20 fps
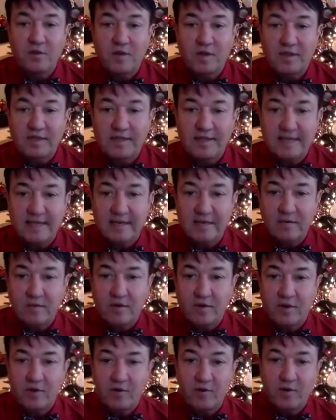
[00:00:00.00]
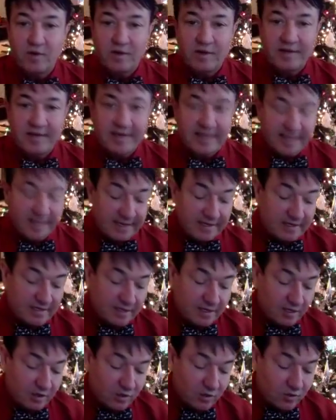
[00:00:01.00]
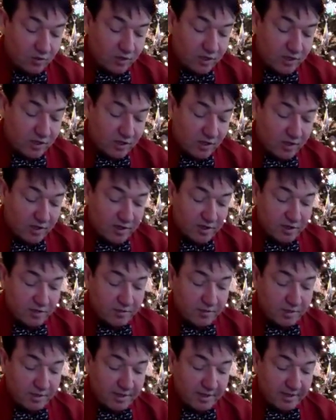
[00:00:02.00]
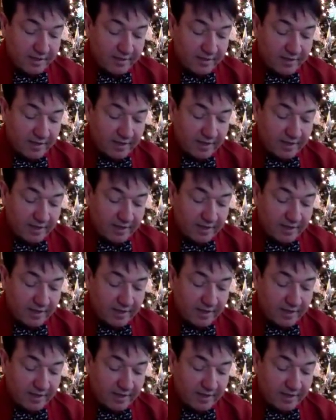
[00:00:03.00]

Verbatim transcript: Roxana, where you really need to start to believe